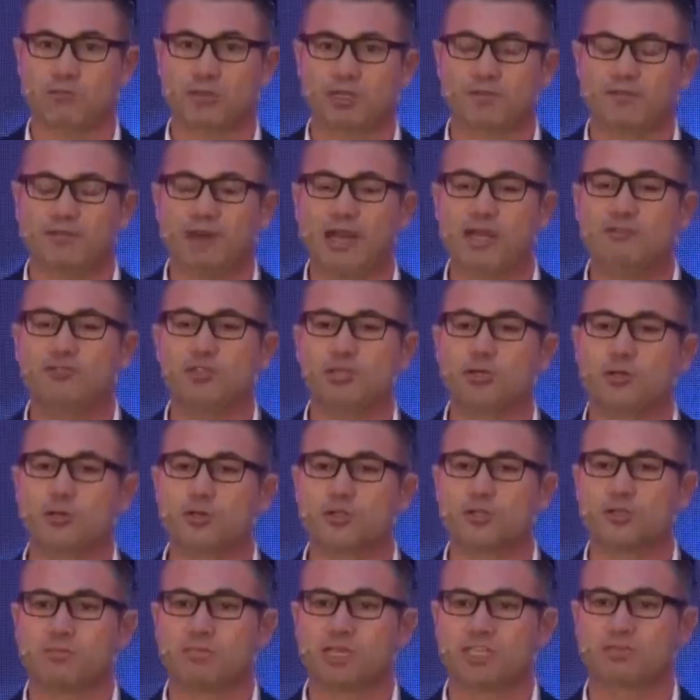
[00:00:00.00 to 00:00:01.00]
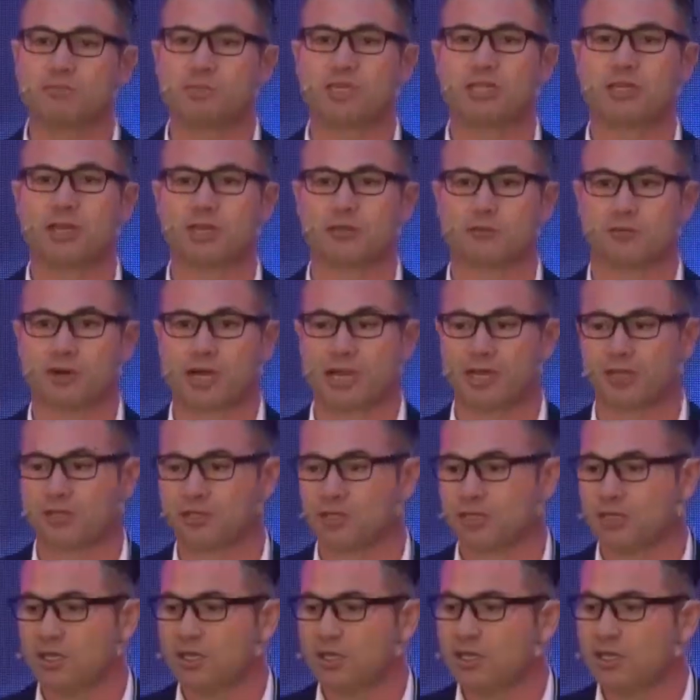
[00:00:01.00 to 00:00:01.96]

But 5G also must be done right.